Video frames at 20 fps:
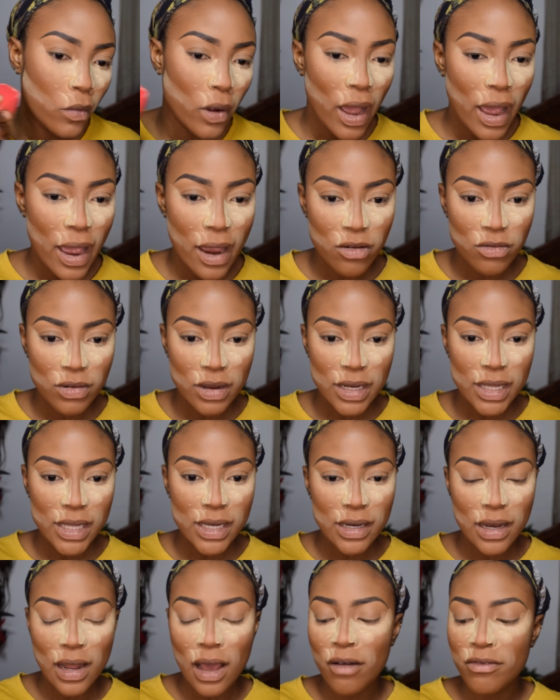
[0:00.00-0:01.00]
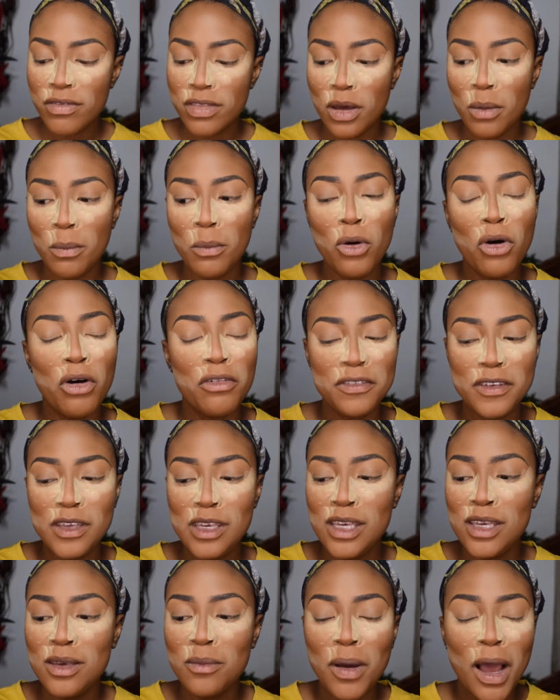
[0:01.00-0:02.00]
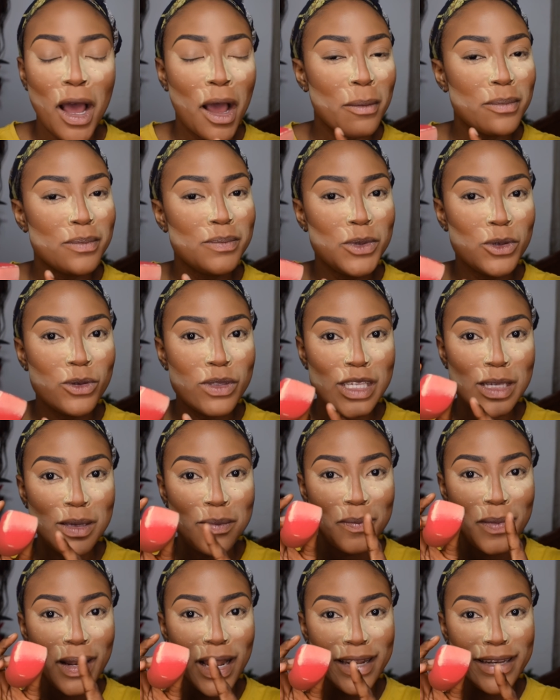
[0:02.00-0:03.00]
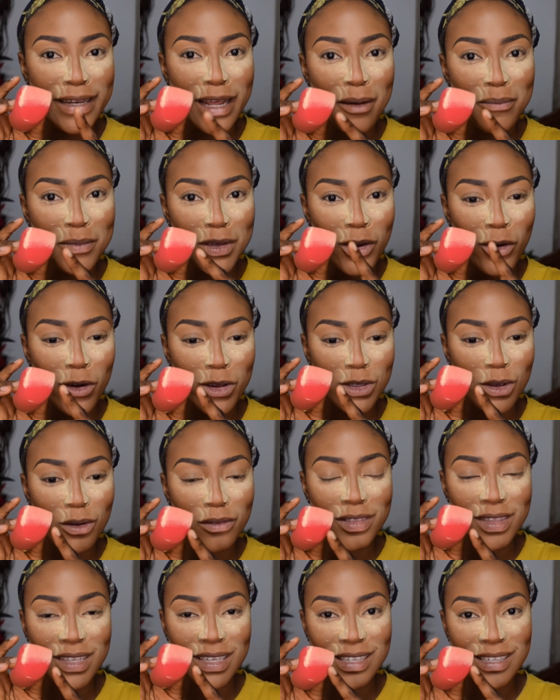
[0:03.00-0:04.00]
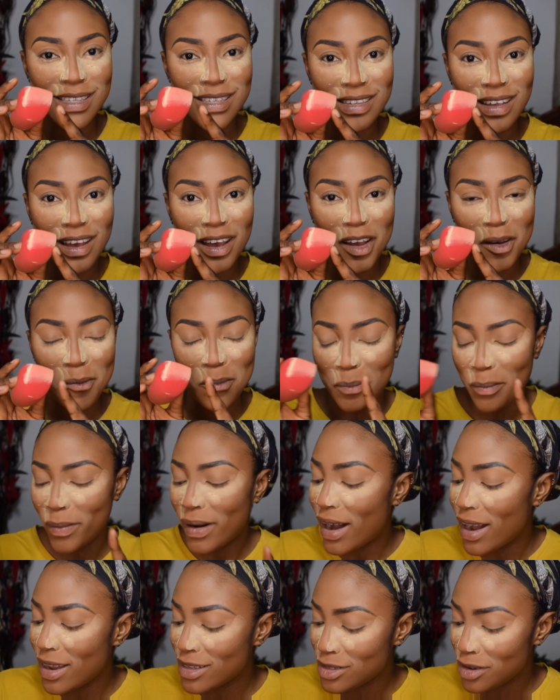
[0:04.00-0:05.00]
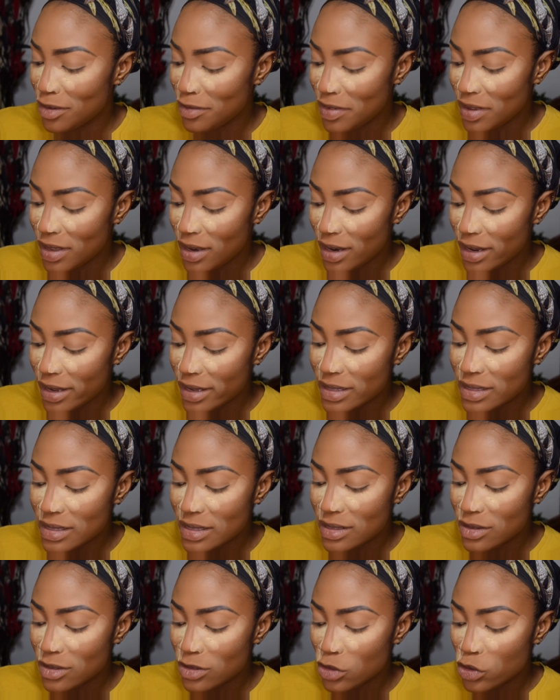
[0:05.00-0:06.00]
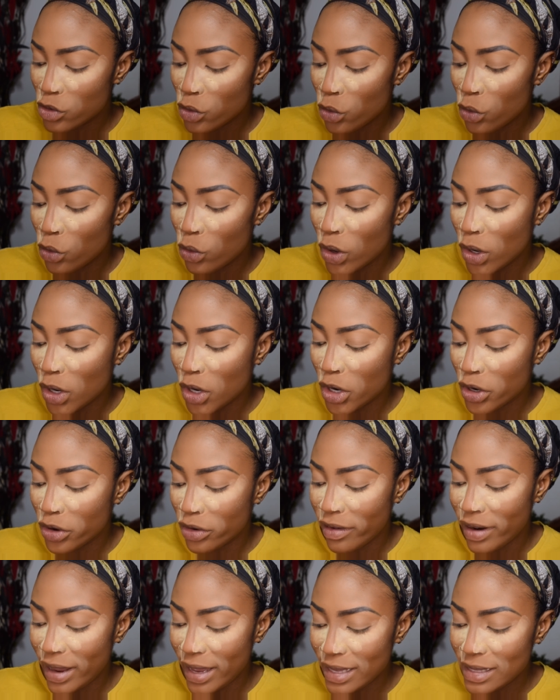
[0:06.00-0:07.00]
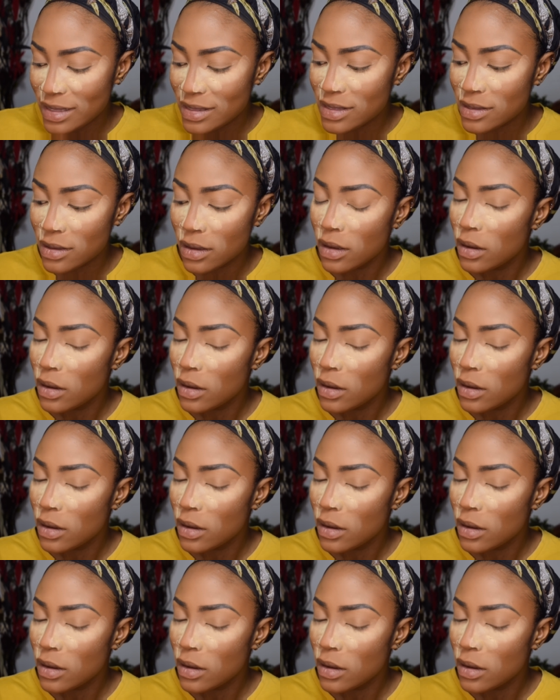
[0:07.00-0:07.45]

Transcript: I really love the Morphe beauty blender because of this part of it. It's so great.